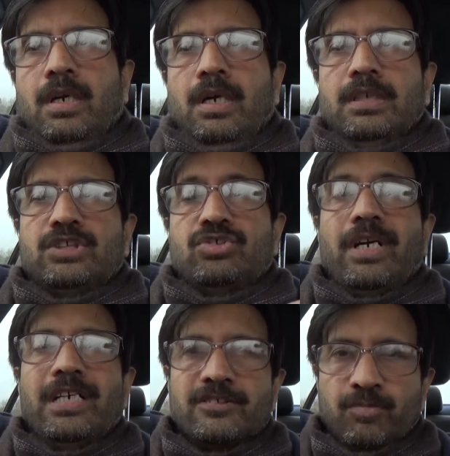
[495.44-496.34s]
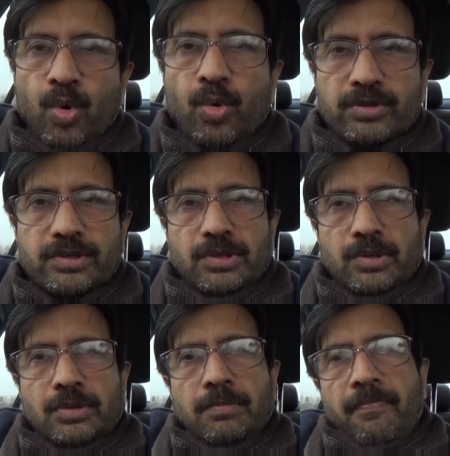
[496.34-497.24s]
uh, child's bones you
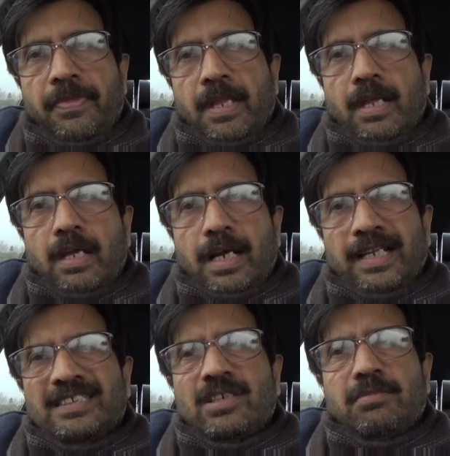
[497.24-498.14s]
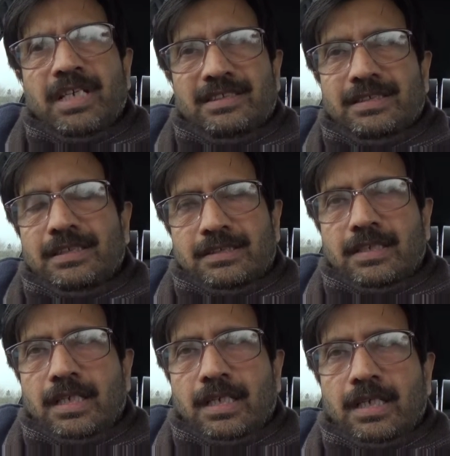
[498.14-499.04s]
know and in some cases
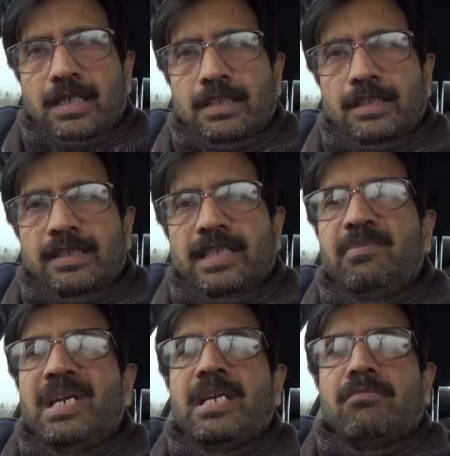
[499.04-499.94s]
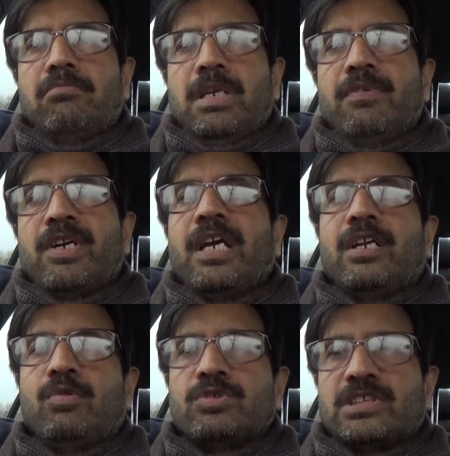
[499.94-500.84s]
uh, they may even
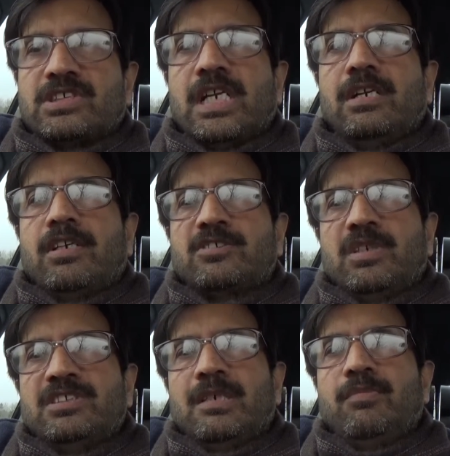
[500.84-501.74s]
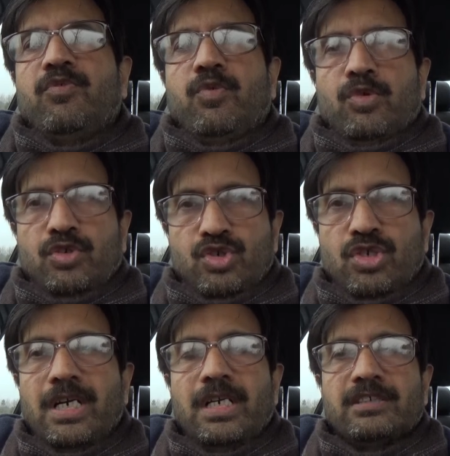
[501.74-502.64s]
diagnose the skeletal dysplasia before your
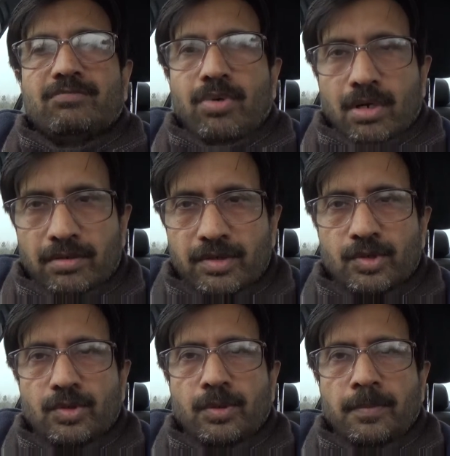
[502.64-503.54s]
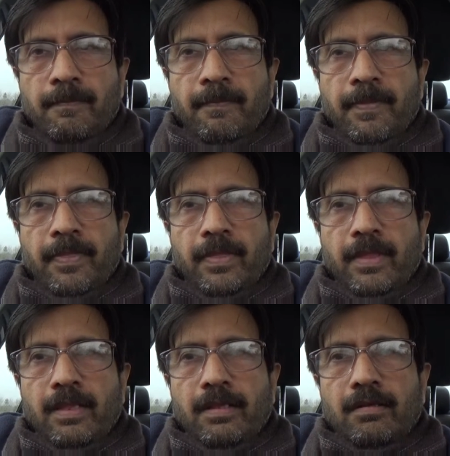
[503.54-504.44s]
child is born you know
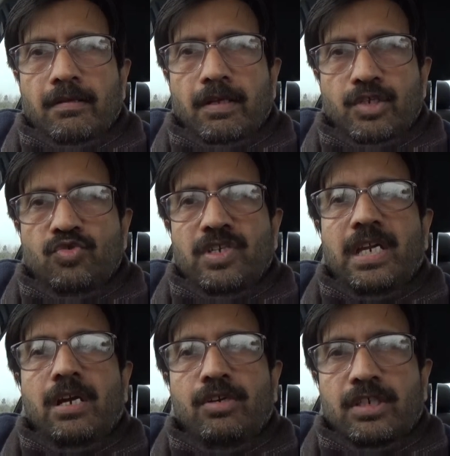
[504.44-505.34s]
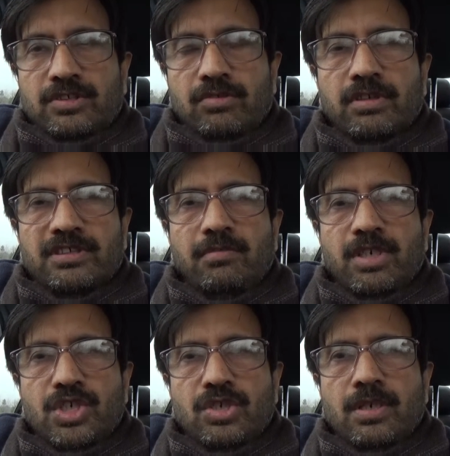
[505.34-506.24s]
uh, using an ultrasound
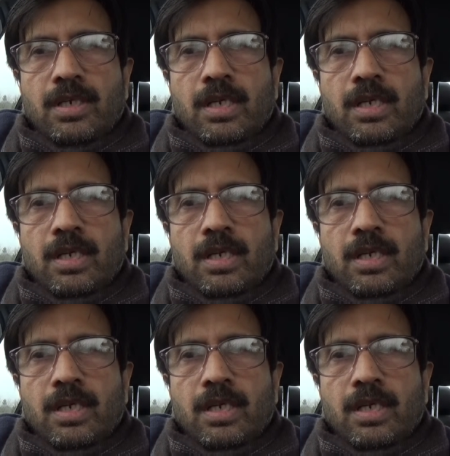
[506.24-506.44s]
examination